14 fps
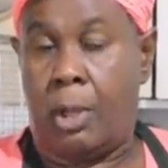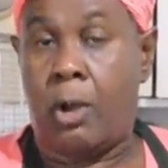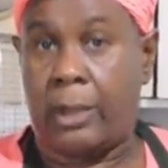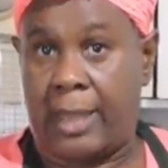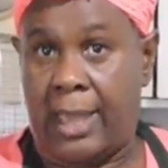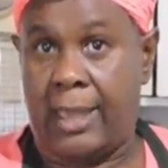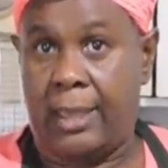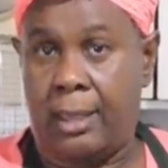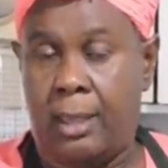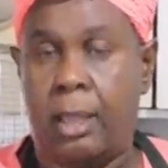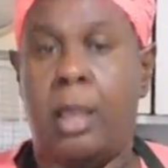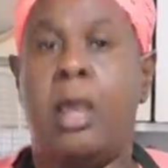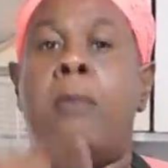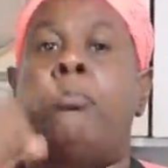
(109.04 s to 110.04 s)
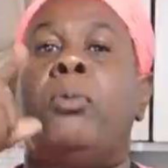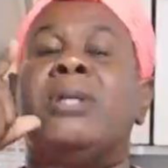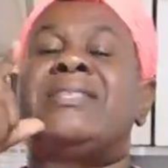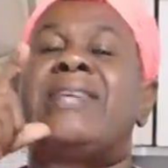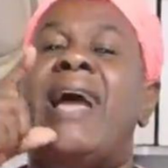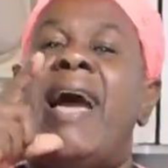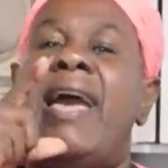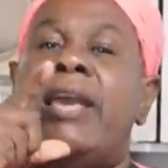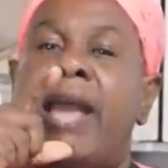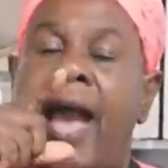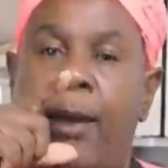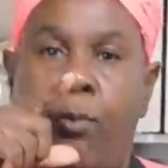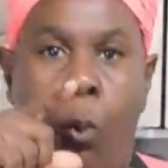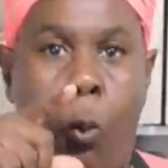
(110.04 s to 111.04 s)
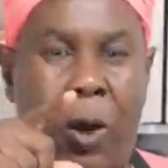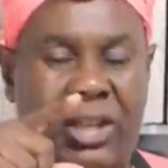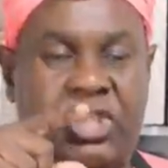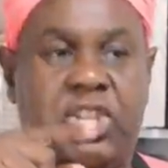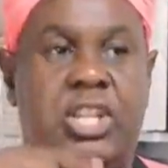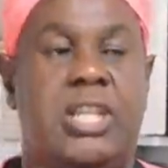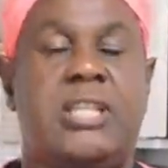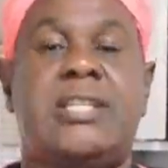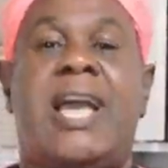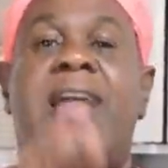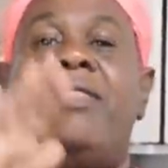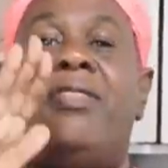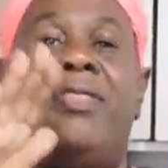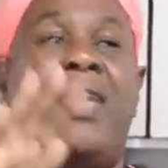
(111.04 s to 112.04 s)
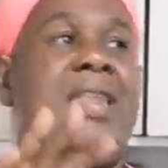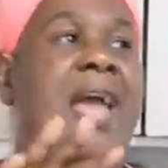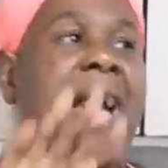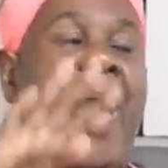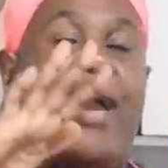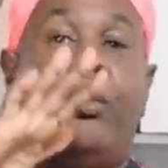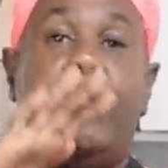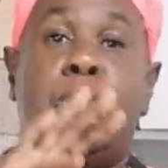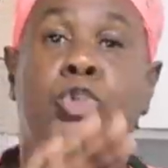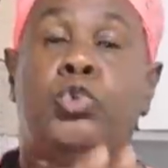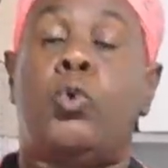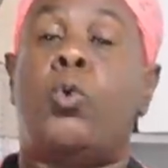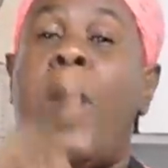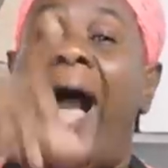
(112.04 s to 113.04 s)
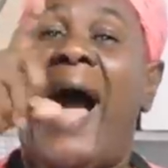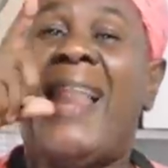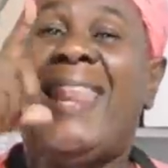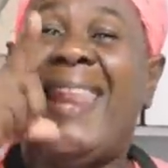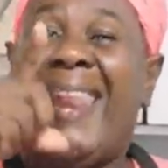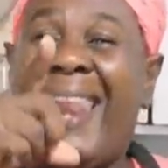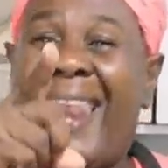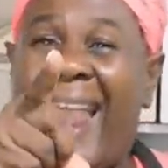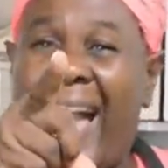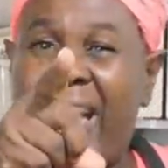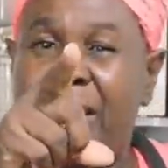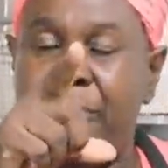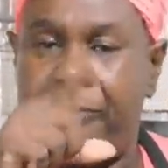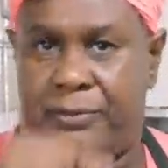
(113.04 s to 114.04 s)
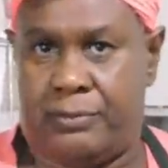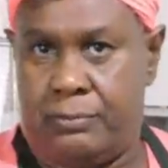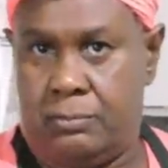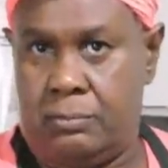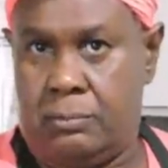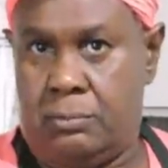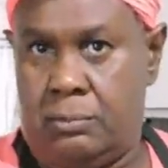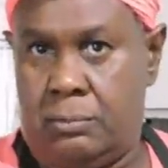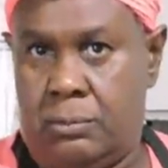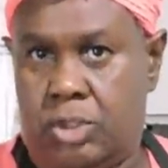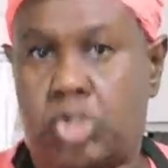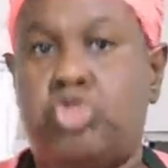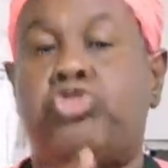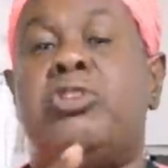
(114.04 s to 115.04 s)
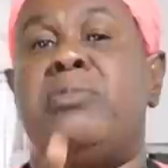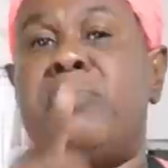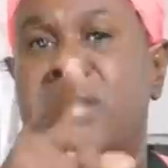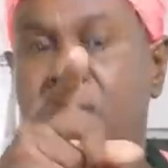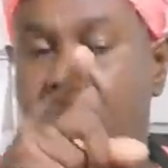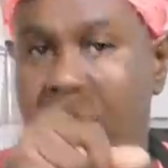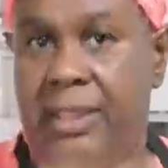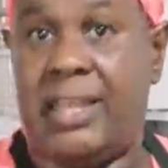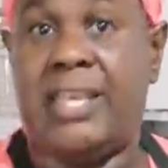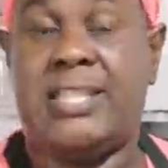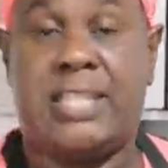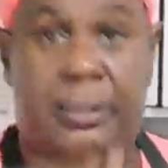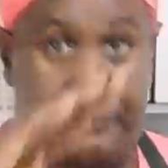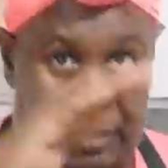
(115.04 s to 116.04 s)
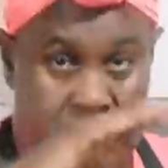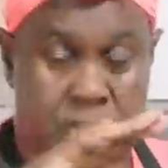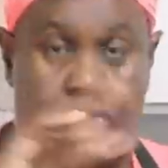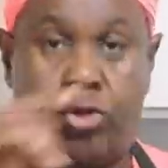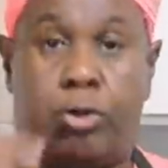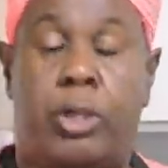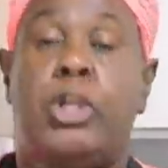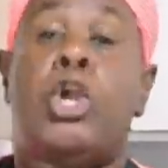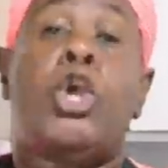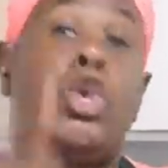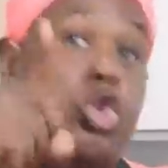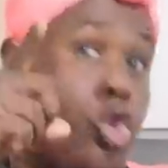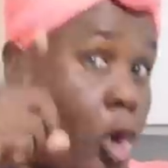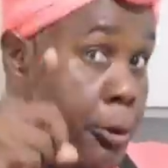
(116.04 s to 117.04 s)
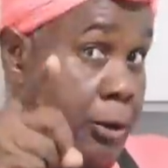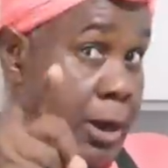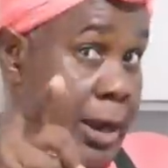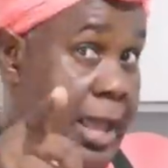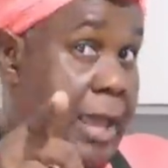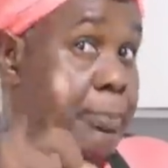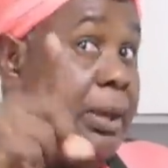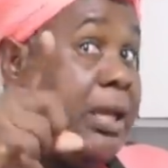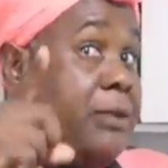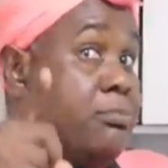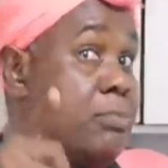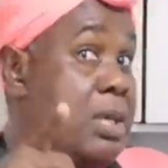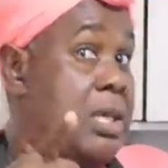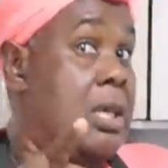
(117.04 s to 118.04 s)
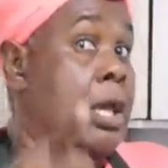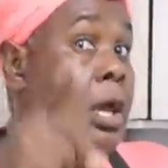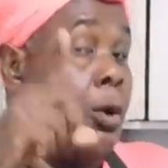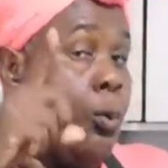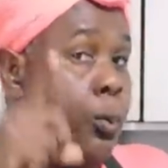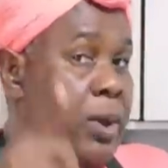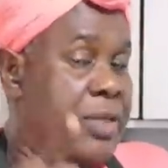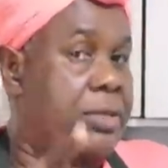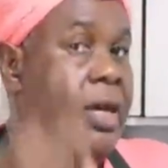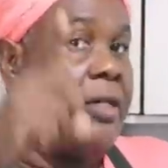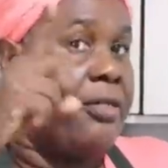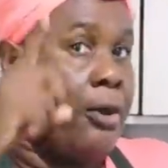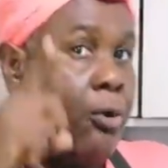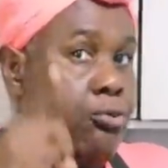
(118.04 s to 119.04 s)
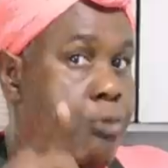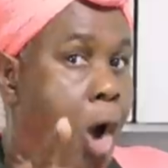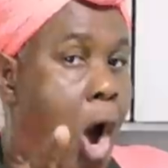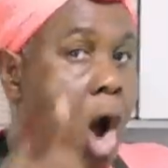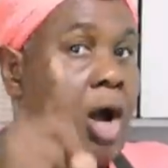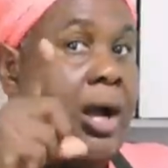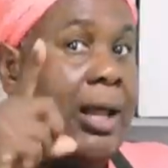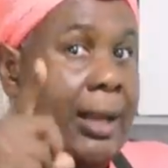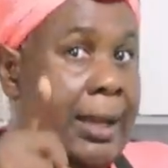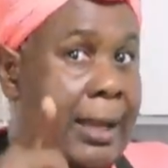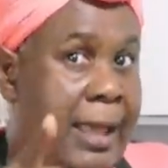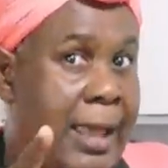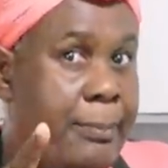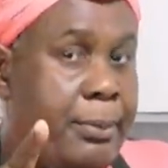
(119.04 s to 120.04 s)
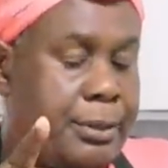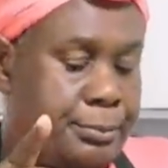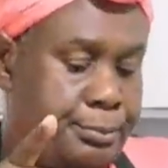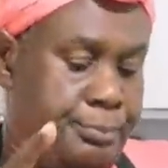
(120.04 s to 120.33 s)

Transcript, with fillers: Okay? But I am watching it and then I will do a live streaming on it if it is growing. You're labeling me with the wrong label.